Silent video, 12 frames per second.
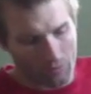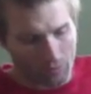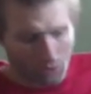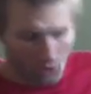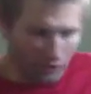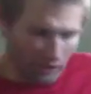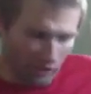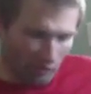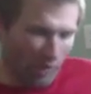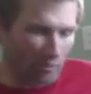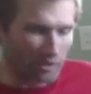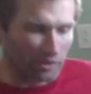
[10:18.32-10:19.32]
Doing your
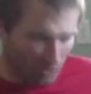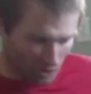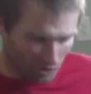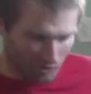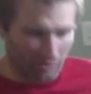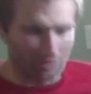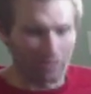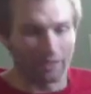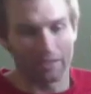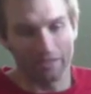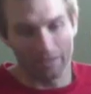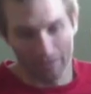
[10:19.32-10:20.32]
repetitions, and
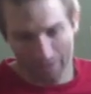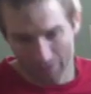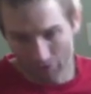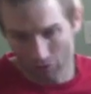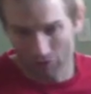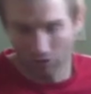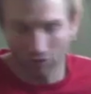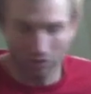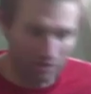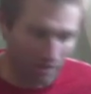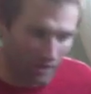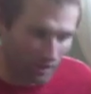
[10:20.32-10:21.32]
again, you could do the
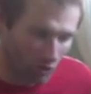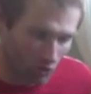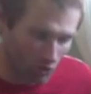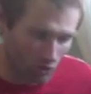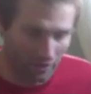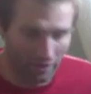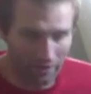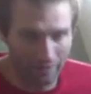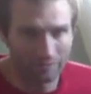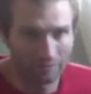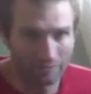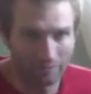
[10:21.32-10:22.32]
steady
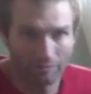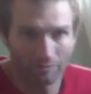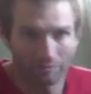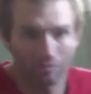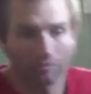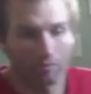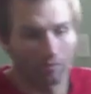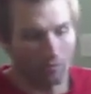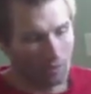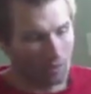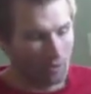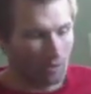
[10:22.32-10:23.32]
holding,
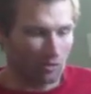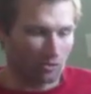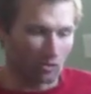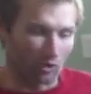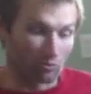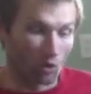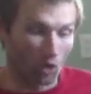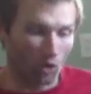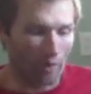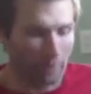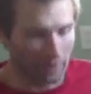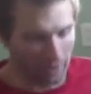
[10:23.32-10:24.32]
doing more
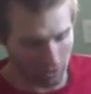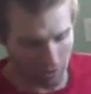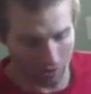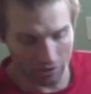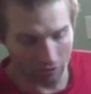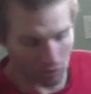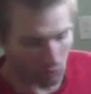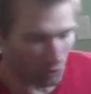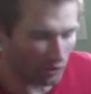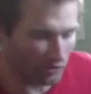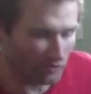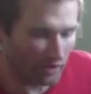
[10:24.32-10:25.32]
repetitions if you're
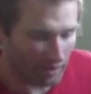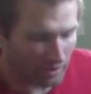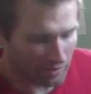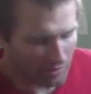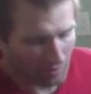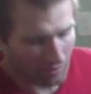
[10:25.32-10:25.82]
more advanced.